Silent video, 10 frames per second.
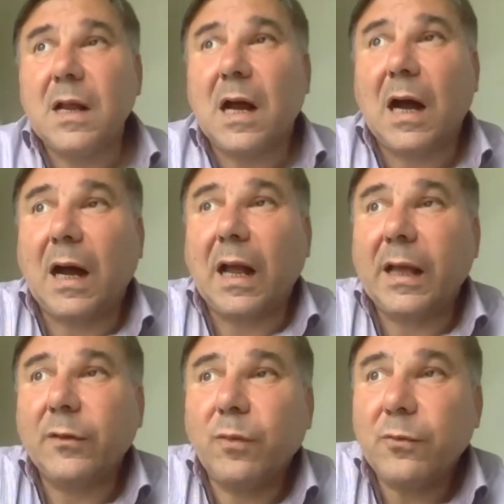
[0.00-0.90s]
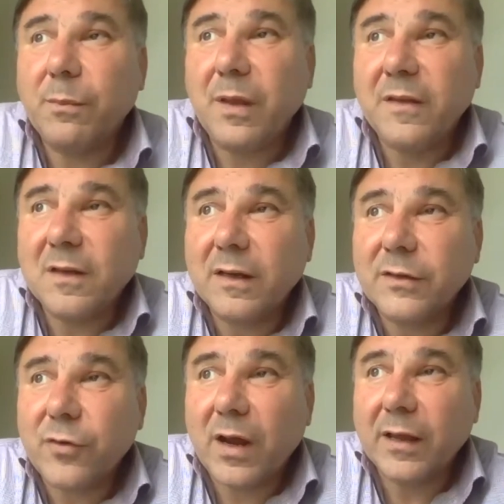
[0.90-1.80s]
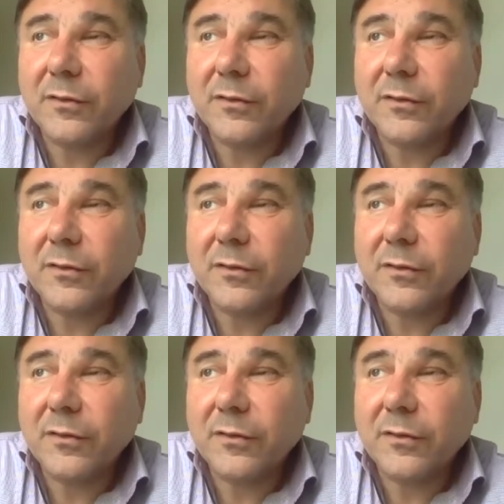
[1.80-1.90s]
uh, and when we basically are trying